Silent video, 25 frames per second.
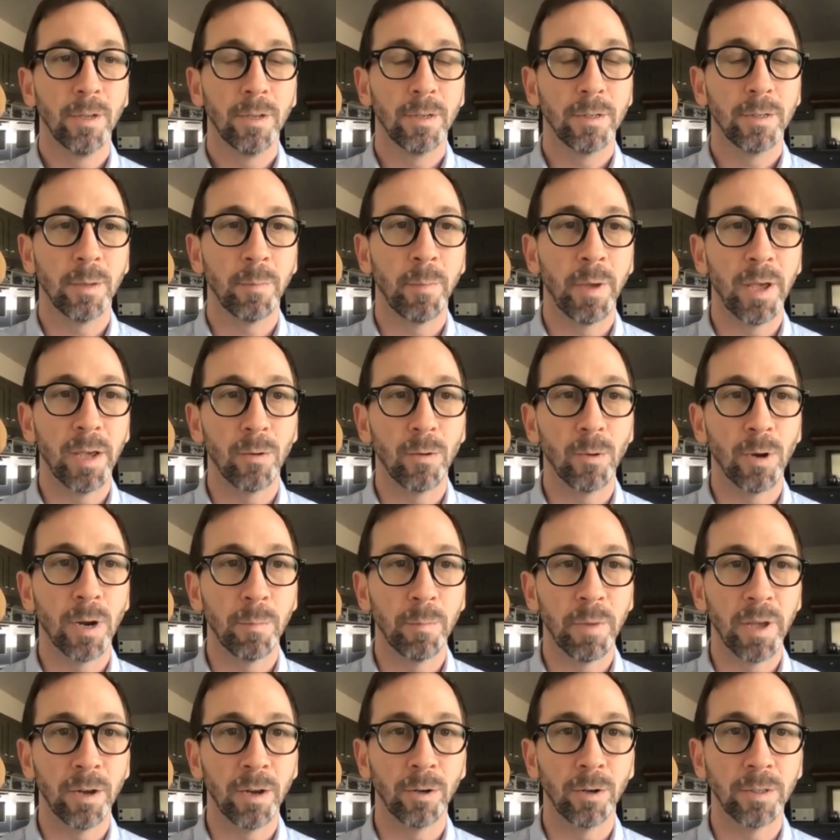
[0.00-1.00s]
to make when
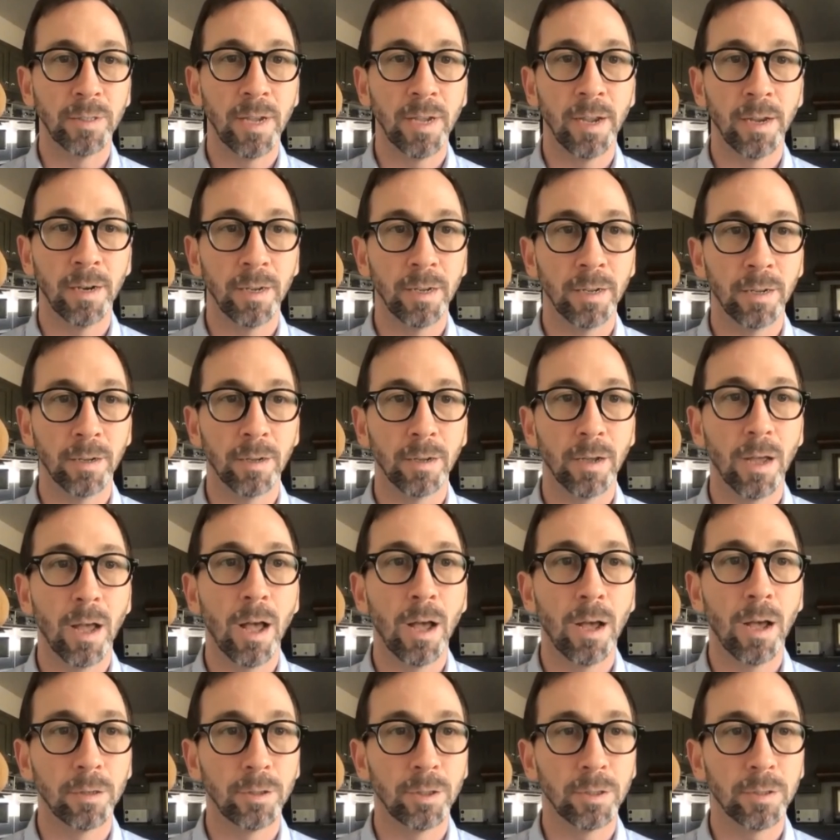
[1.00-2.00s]
I'm entertaining,
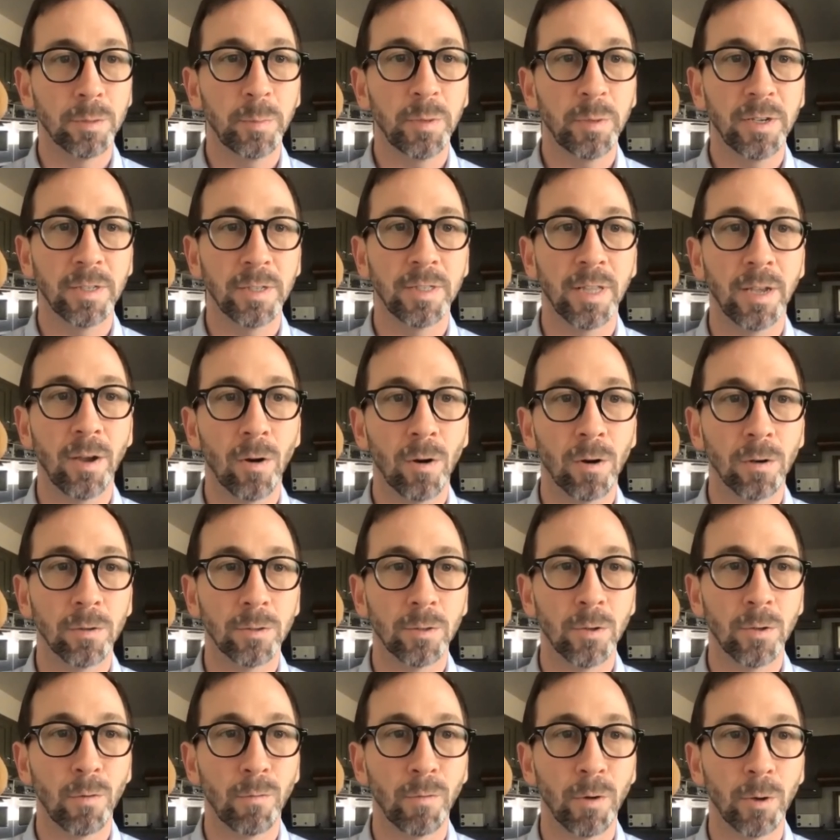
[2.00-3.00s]
uh, just because they are
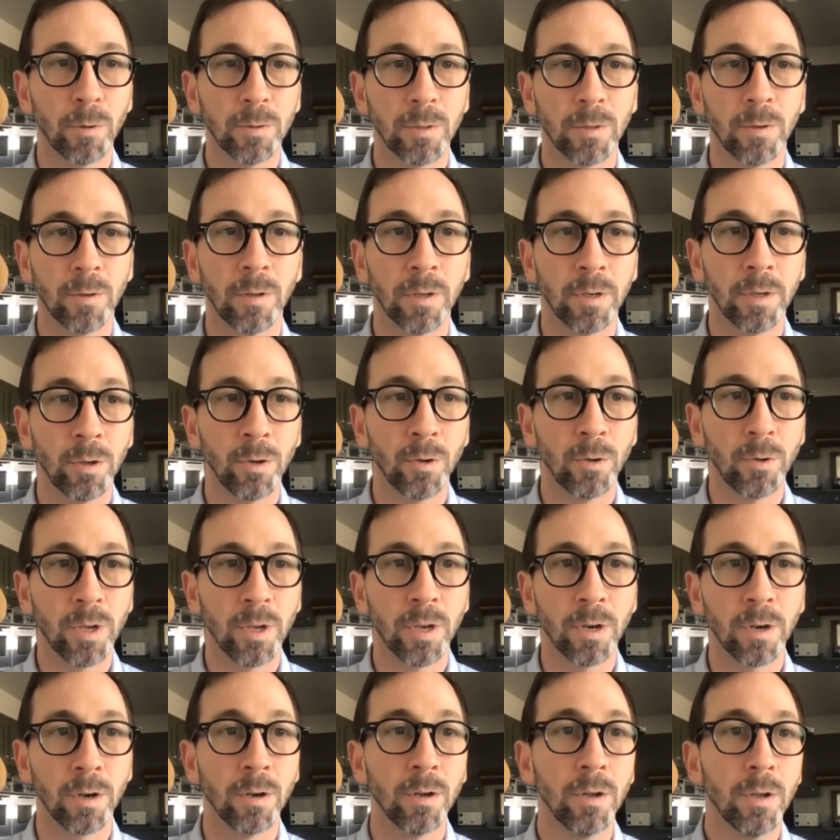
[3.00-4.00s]
so versatile and you
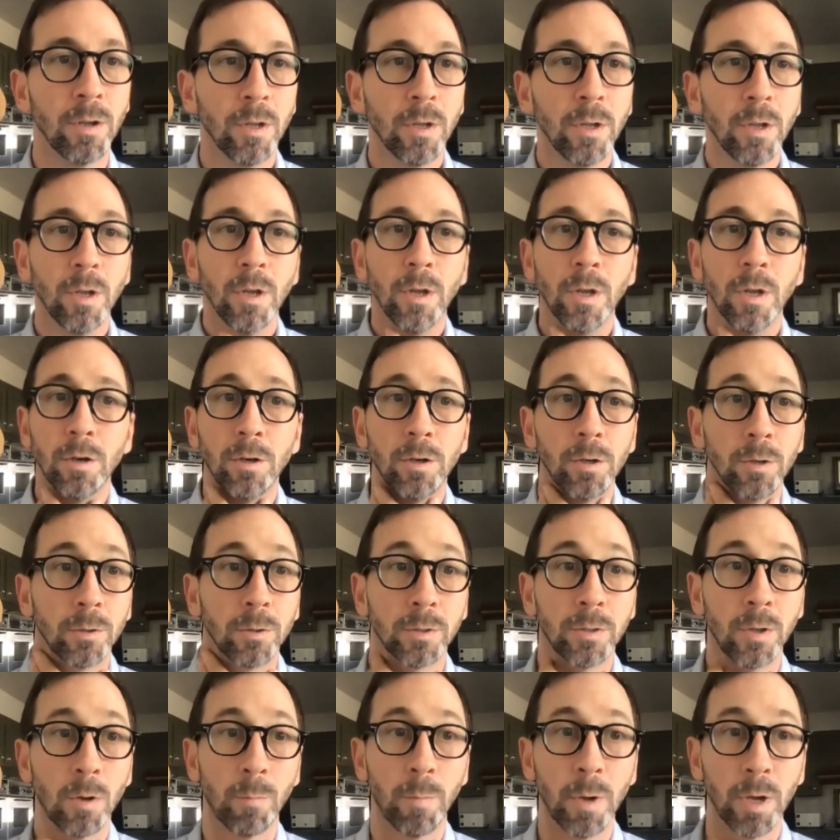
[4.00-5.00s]
can do
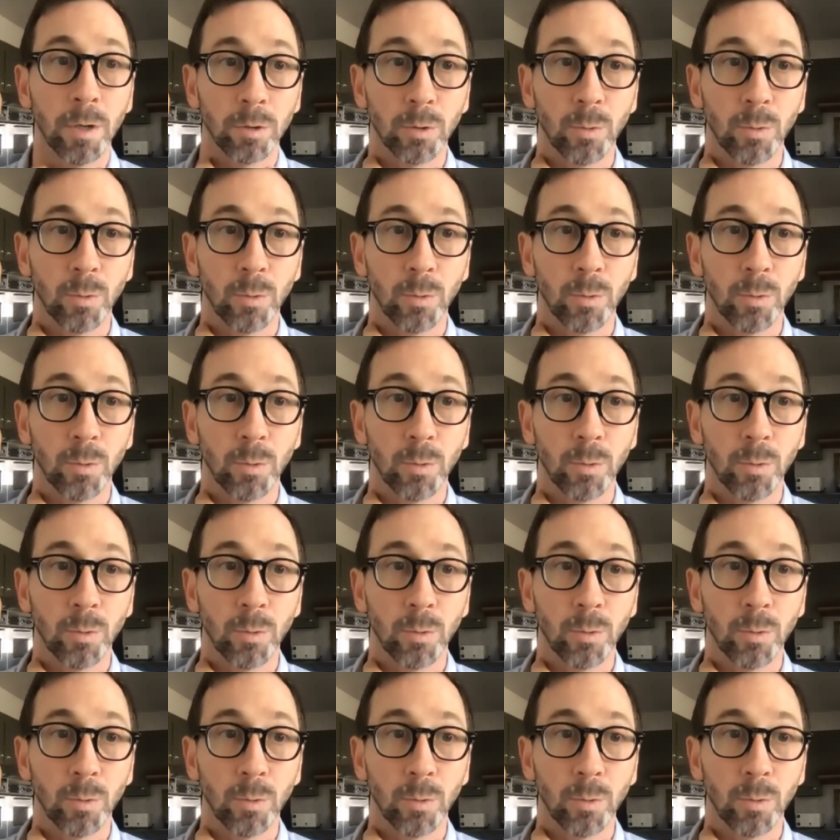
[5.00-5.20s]
so much